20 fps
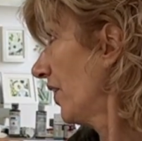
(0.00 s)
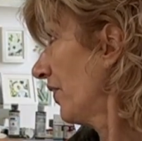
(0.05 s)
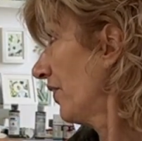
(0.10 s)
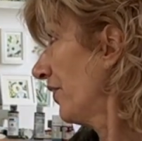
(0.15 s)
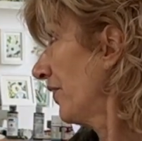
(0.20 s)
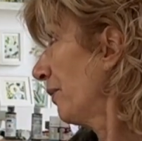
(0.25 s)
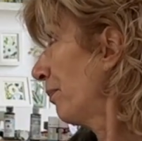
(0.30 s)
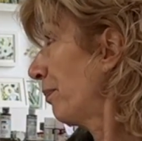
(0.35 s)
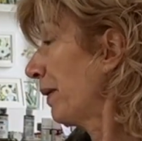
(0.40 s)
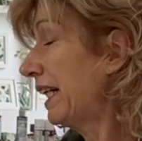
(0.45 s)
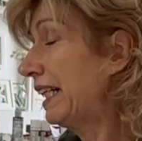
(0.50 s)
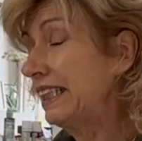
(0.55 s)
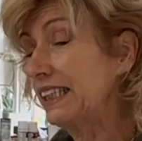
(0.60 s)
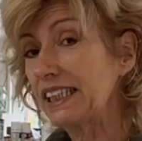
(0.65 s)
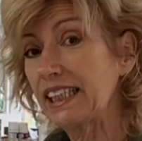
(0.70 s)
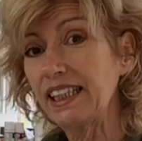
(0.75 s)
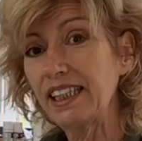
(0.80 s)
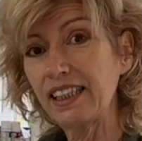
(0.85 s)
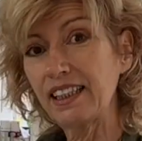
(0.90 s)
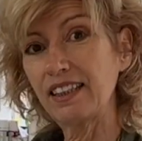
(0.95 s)
The
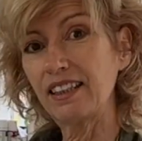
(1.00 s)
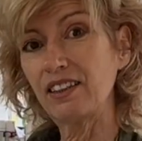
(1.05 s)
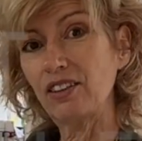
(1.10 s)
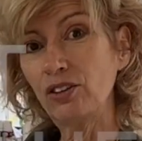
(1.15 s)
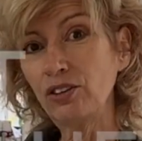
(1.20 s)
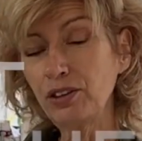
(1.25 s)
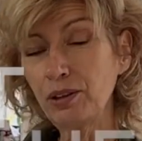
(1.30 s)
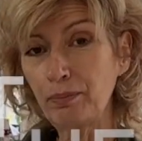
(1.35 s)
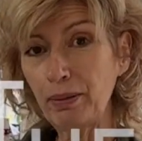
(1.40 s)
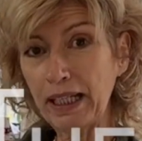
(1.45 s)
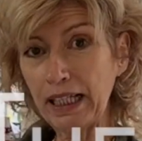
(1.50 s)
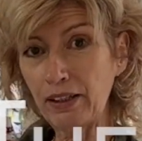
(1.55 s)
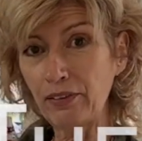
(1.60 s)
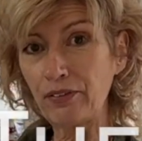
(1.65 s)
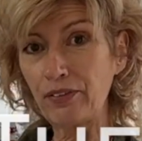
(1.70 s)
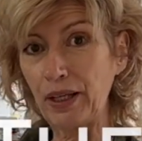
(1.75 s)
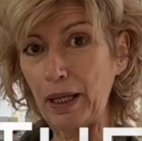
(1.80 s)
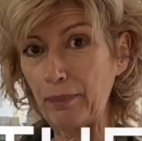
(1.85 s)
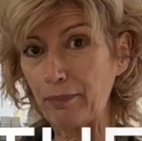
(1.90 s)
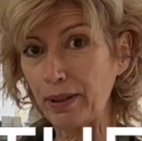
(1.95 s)
painting, on the back of
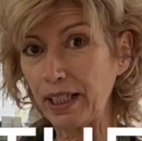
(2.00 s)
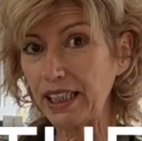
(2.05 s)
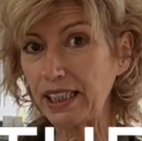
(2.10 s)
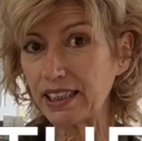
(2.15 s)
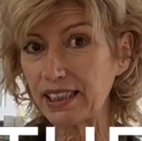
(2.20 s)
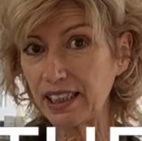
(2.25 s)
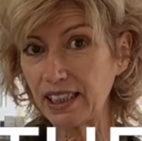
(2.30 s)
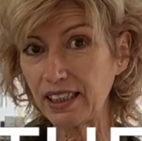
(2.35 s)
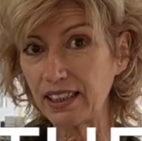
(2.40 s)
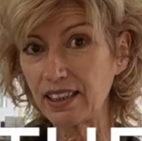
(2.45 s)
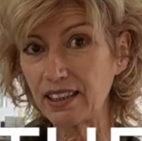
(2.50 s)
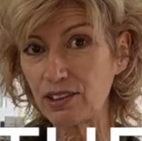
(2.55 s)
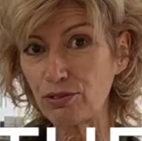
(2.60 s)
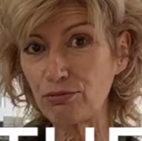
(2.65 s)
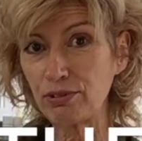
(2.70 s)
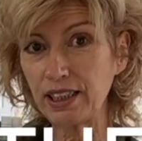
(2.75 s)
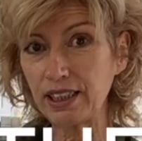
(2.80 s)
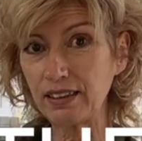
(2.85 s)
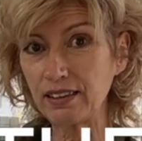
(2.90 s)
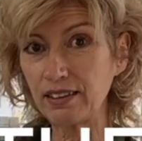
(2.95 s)
that painting, it's
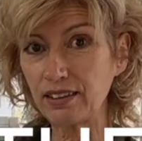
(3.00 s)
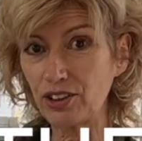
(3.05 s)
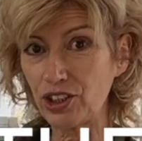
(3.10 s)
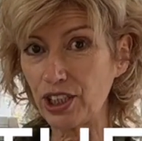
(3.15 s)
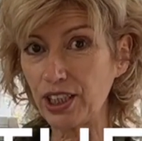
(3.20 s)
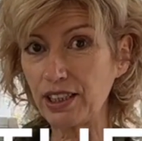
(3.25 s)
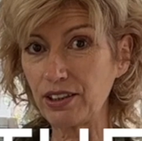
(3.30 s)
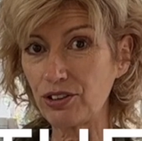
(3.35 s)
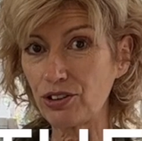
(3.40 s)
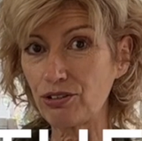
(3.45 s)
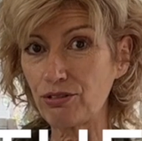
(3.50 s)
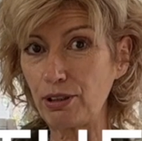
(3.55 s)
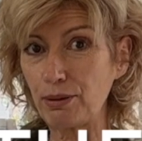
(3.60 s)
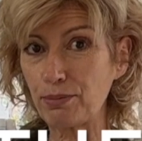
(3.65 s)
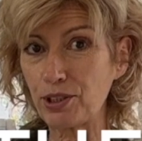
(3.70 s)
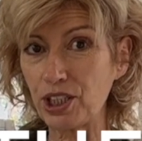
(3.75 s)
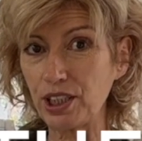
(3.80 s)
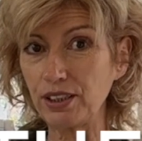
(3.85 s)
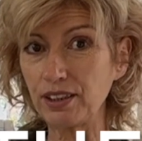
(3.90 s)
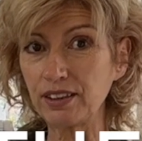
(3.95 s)
written
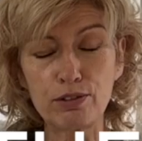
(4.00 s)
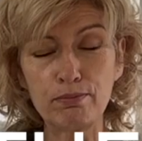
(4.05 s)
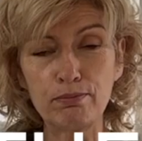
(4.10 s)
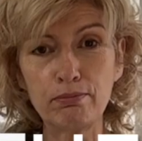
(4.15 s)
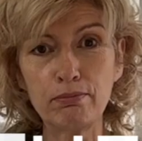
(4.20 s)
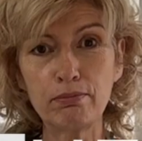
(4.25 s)
transcription.